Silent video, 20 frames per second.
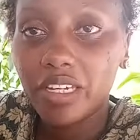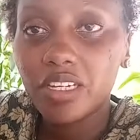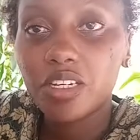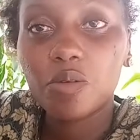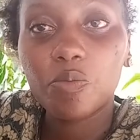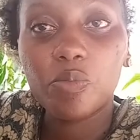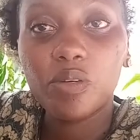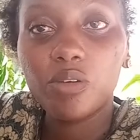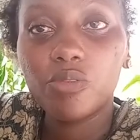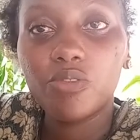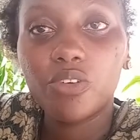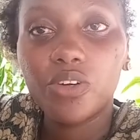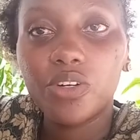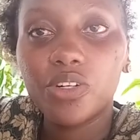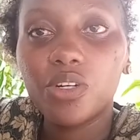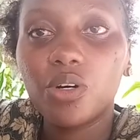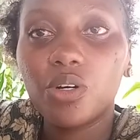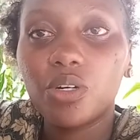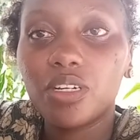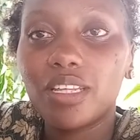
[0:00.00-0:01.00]
It being
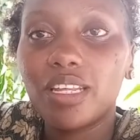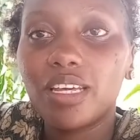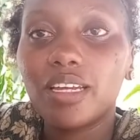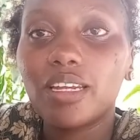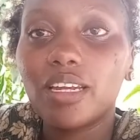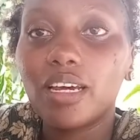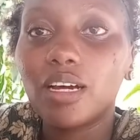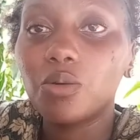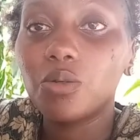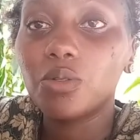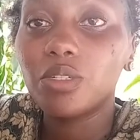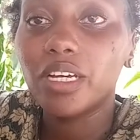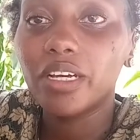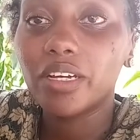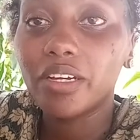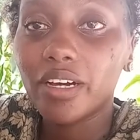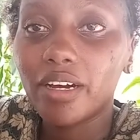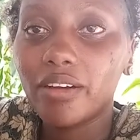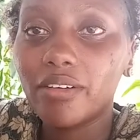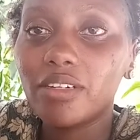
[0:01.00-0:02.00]
very hot then I would
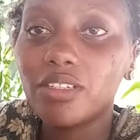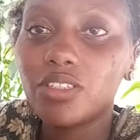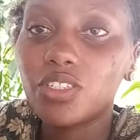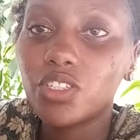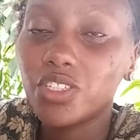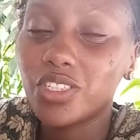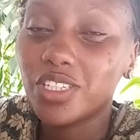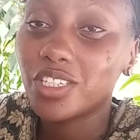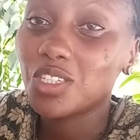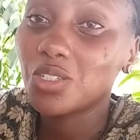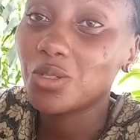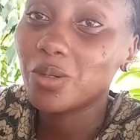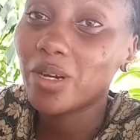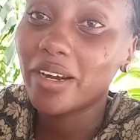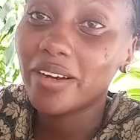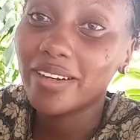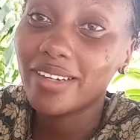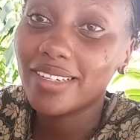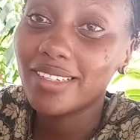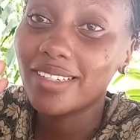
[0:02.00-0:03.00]
encourage that you
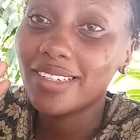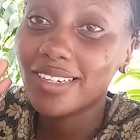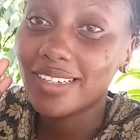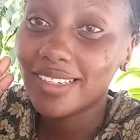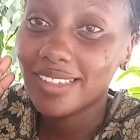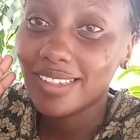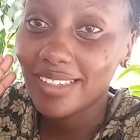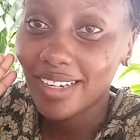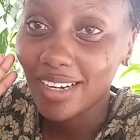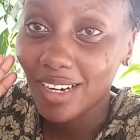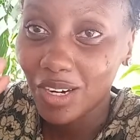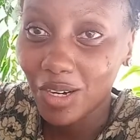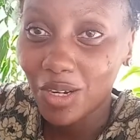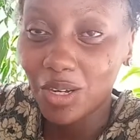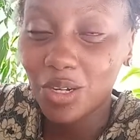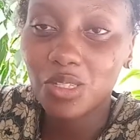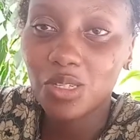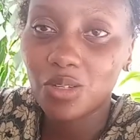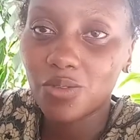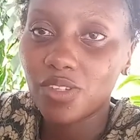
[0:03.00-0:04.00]
carry
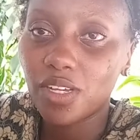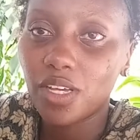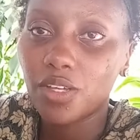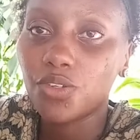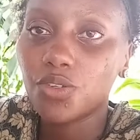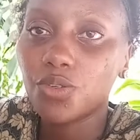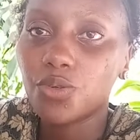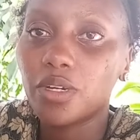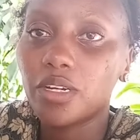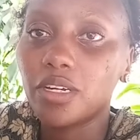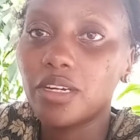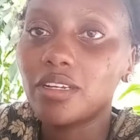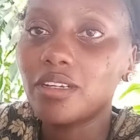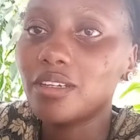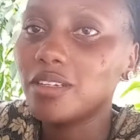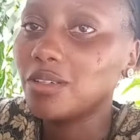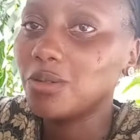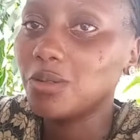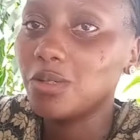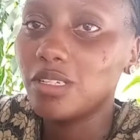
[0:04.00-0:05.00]
lots of sunscreen
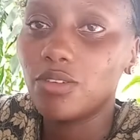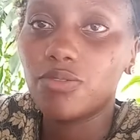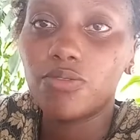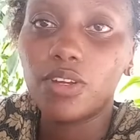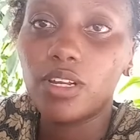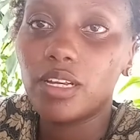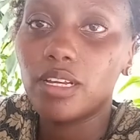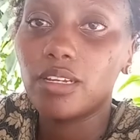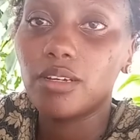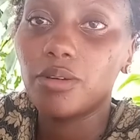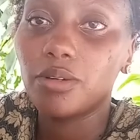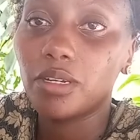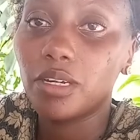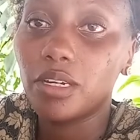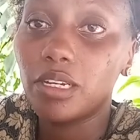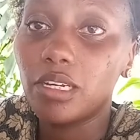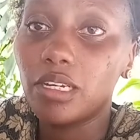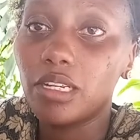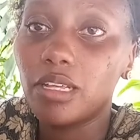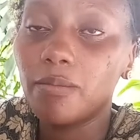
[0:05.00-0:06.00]
you definitely gonna
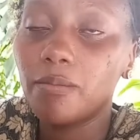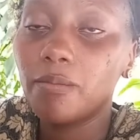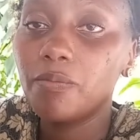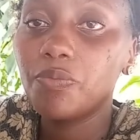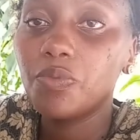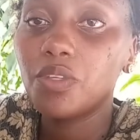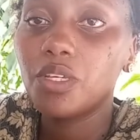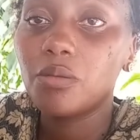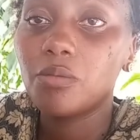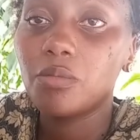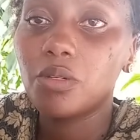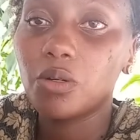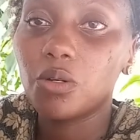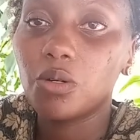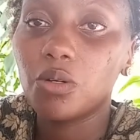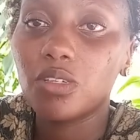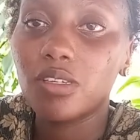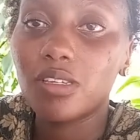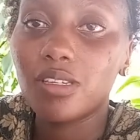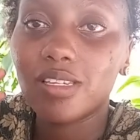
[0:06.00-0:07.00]
need them
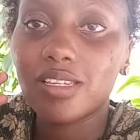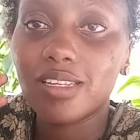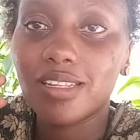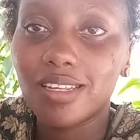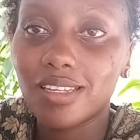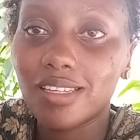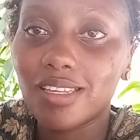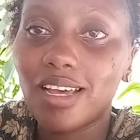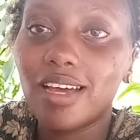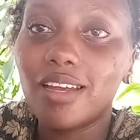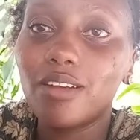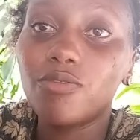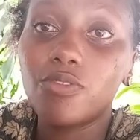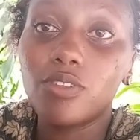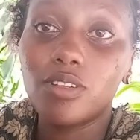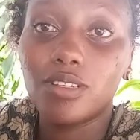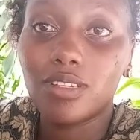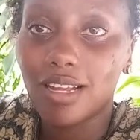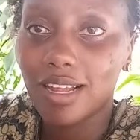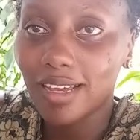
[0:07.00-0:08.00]
because the sun
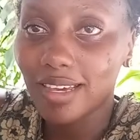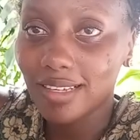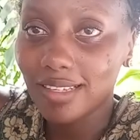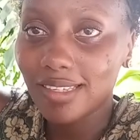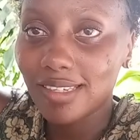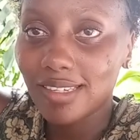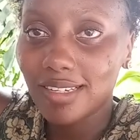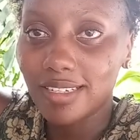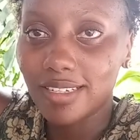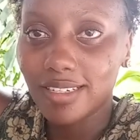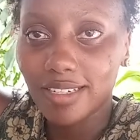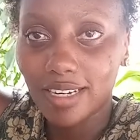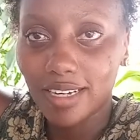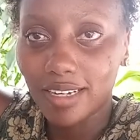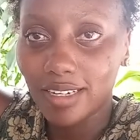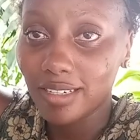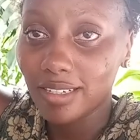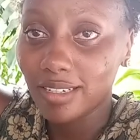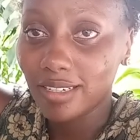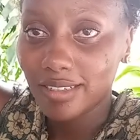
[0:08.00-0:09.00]
feels like it's
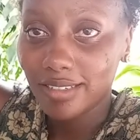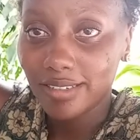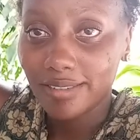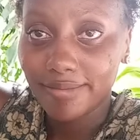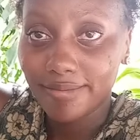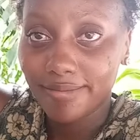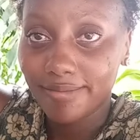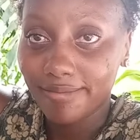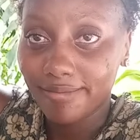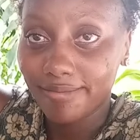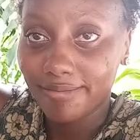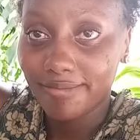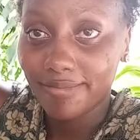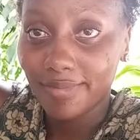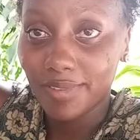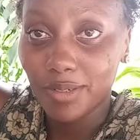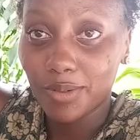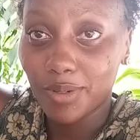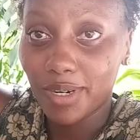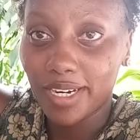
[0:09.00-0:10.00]
literally
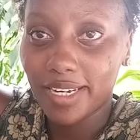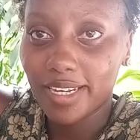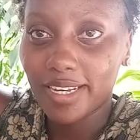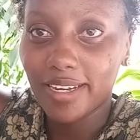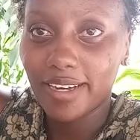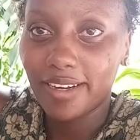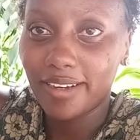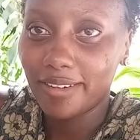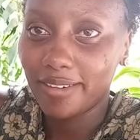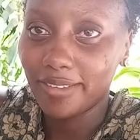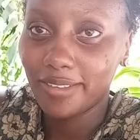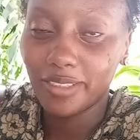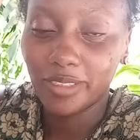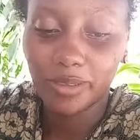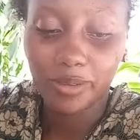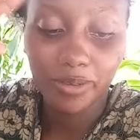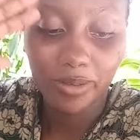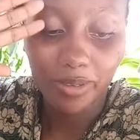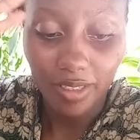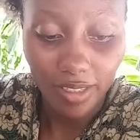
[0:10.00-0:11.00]
right here you
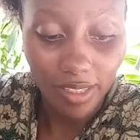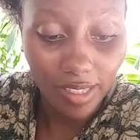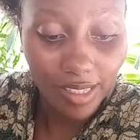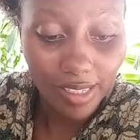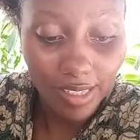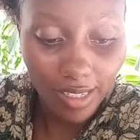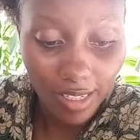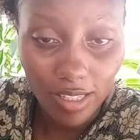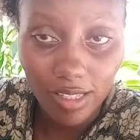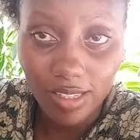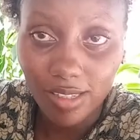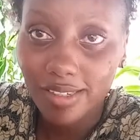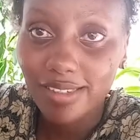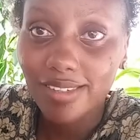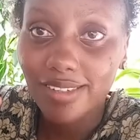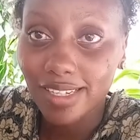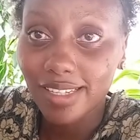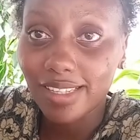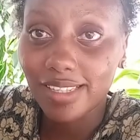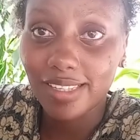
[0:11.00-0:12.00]
know it's it's
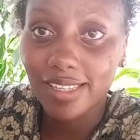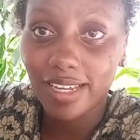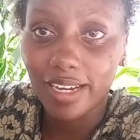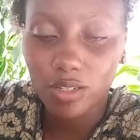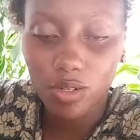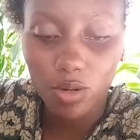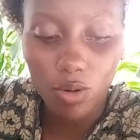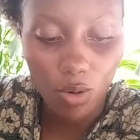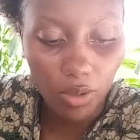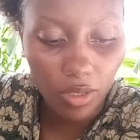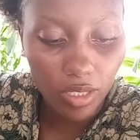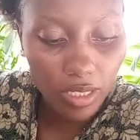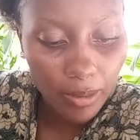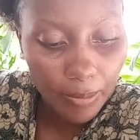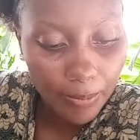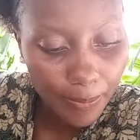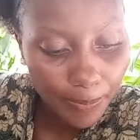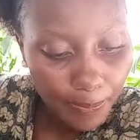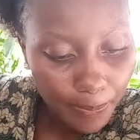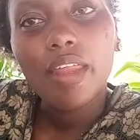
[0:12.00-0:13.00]
it's that hot
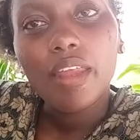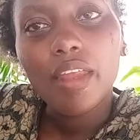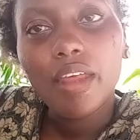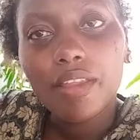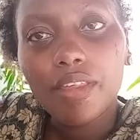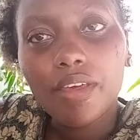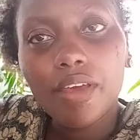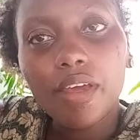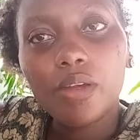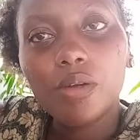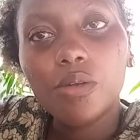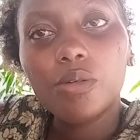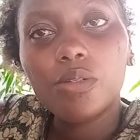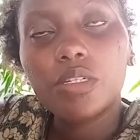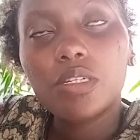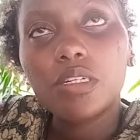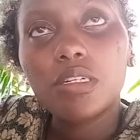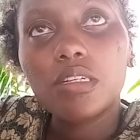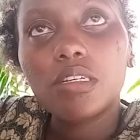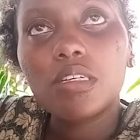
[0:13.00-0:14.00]
the other thing i
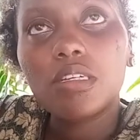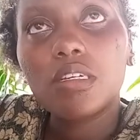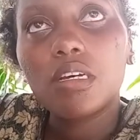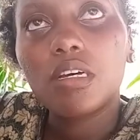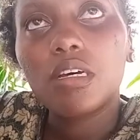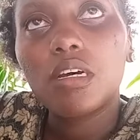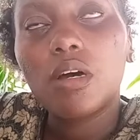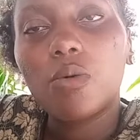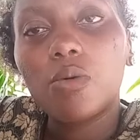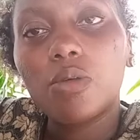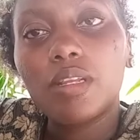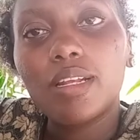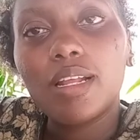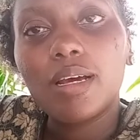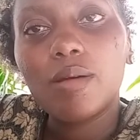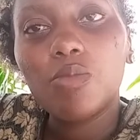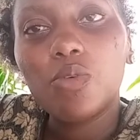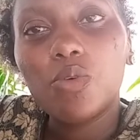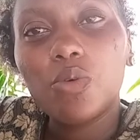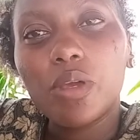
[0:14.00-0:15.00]
noticed uh, with
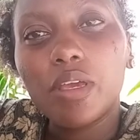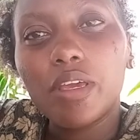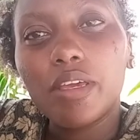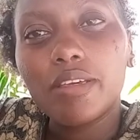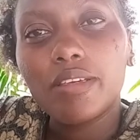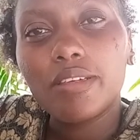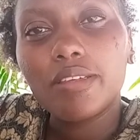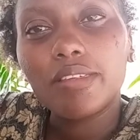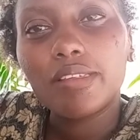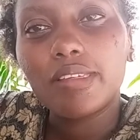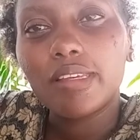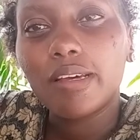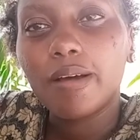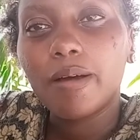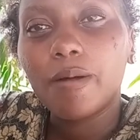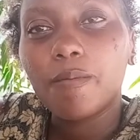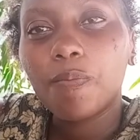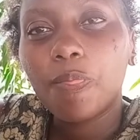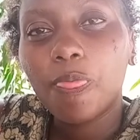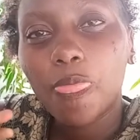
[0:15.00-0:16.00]
lamu is
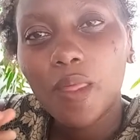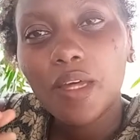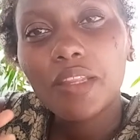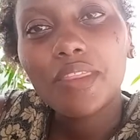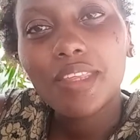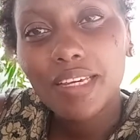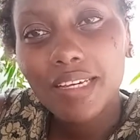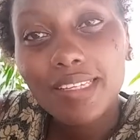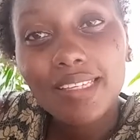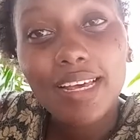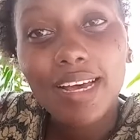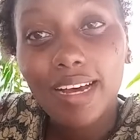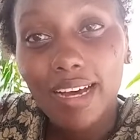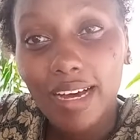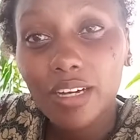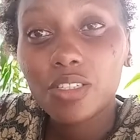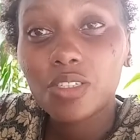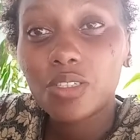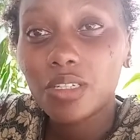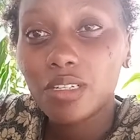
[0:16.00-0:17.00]
um, things are
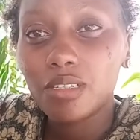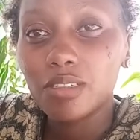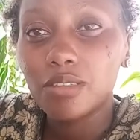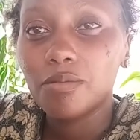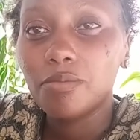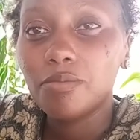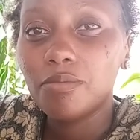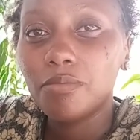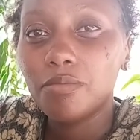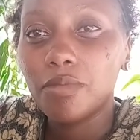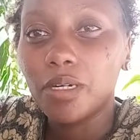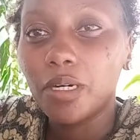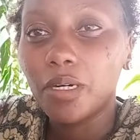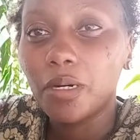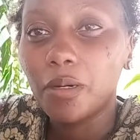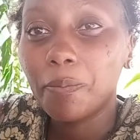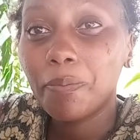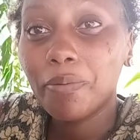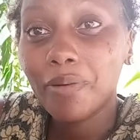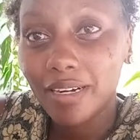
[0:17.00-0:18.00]
actually
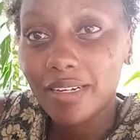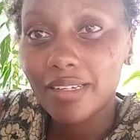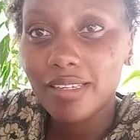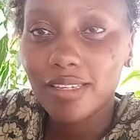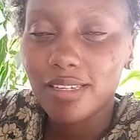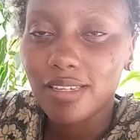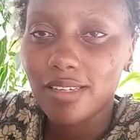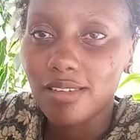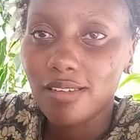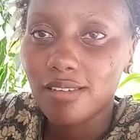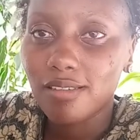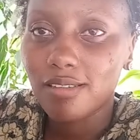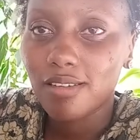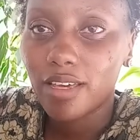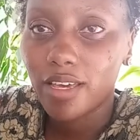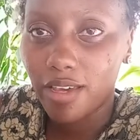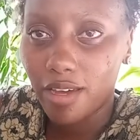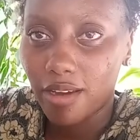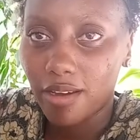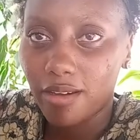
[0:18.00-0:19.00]
uh, pricey
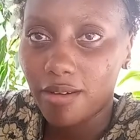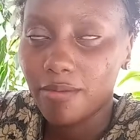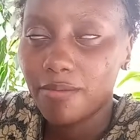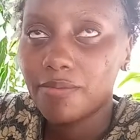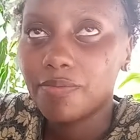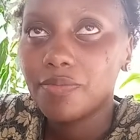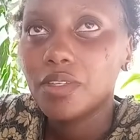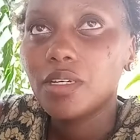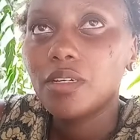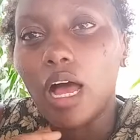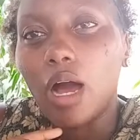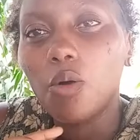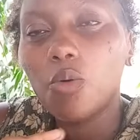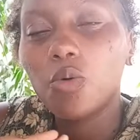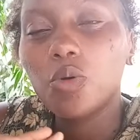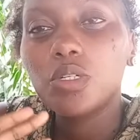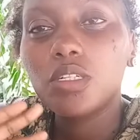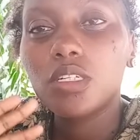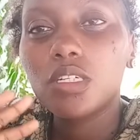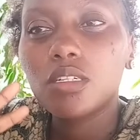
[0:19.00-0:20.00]
here I
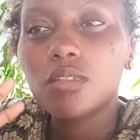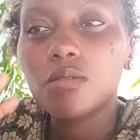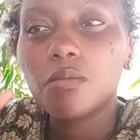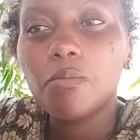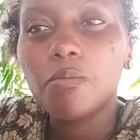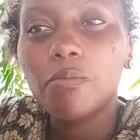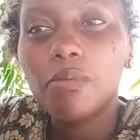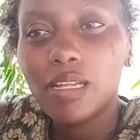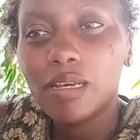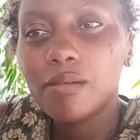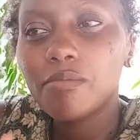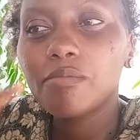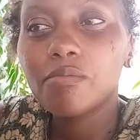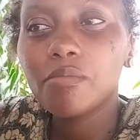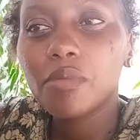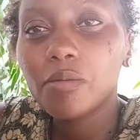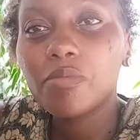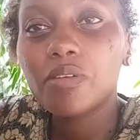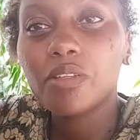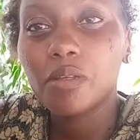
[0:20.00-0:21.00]
would blame
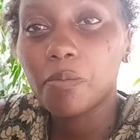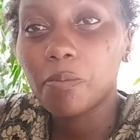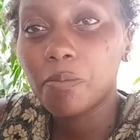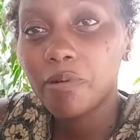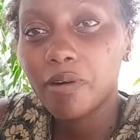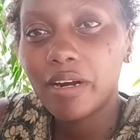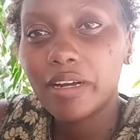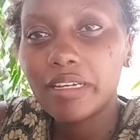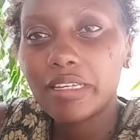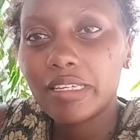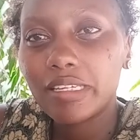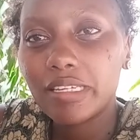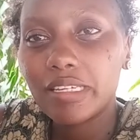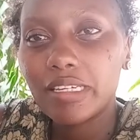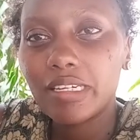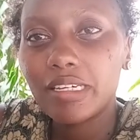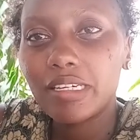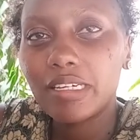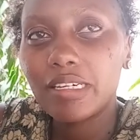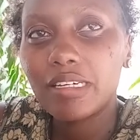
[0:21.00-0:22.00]
maybe the
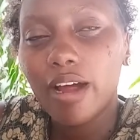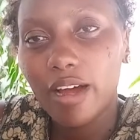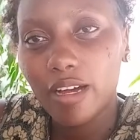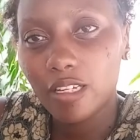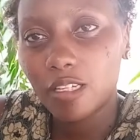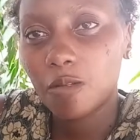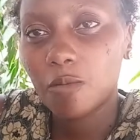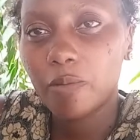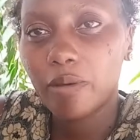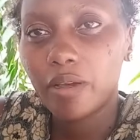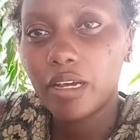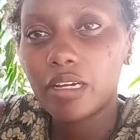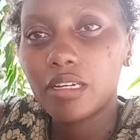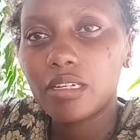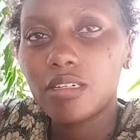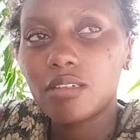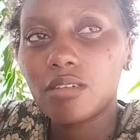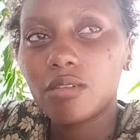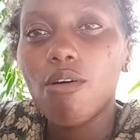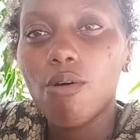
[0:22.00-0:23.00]
pricey
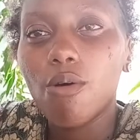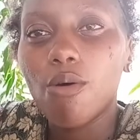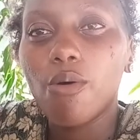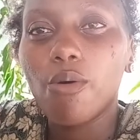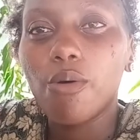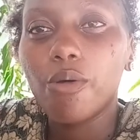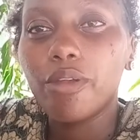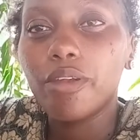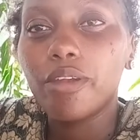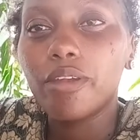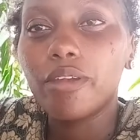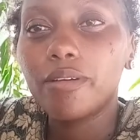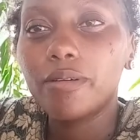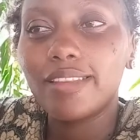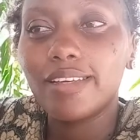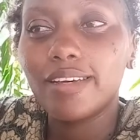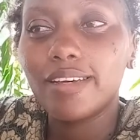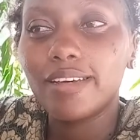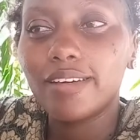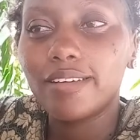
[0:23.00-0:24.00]
aspect on
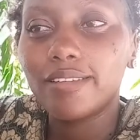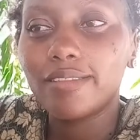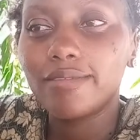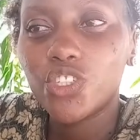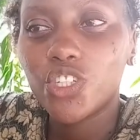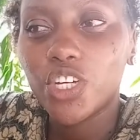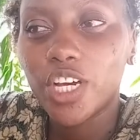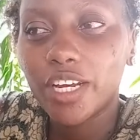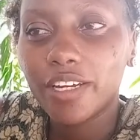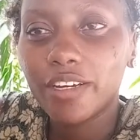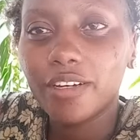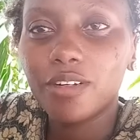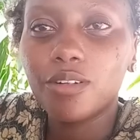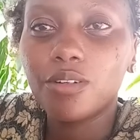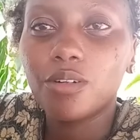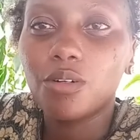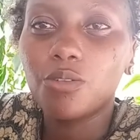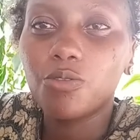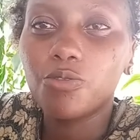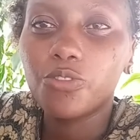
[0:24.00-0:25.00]
the
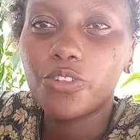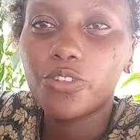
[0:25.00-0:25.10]
channel of